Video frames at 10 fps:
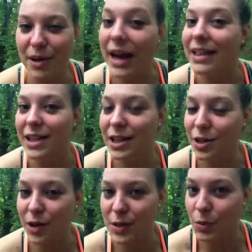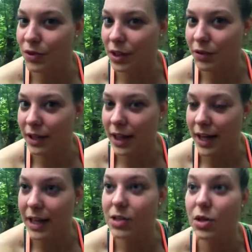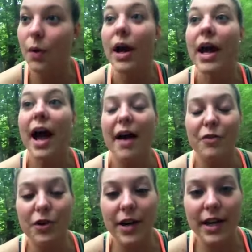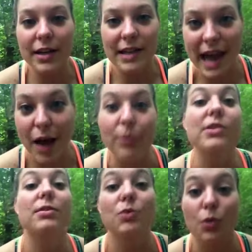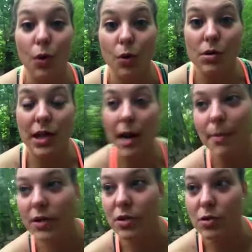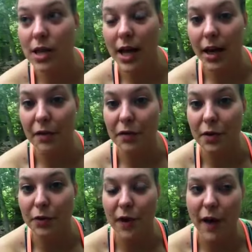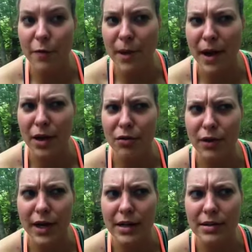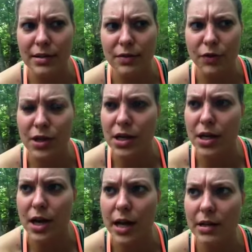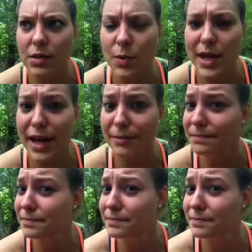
But I think that you guys would really, really like it. So I've created now some new goals. And I'm also signing up for a five mile race for next weekend.